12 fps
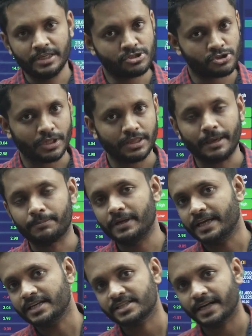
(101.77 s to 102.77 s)
install the
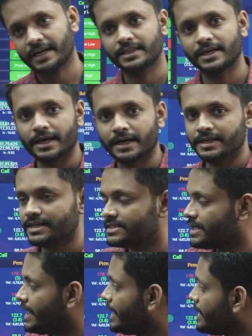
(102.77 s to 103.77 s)
application at the earliest
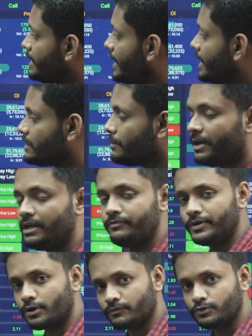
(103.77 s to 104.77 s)
and take the
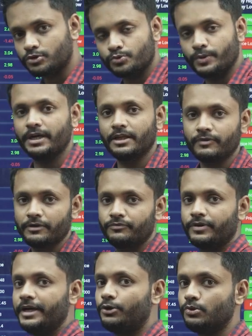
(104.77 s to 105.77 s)
benefit of those 25
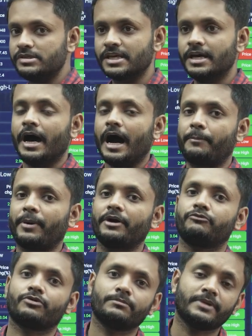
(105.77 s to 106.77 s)
free tools.
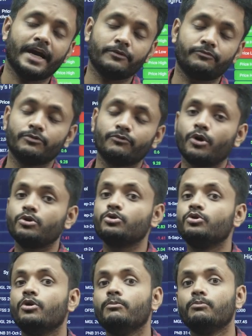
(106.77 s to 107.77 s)
Apart from that, if you want to
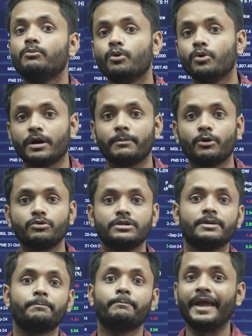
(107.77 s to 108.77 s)
know more about
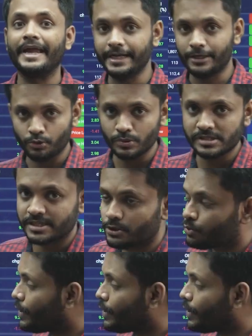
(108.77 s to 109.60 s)
the paid tools in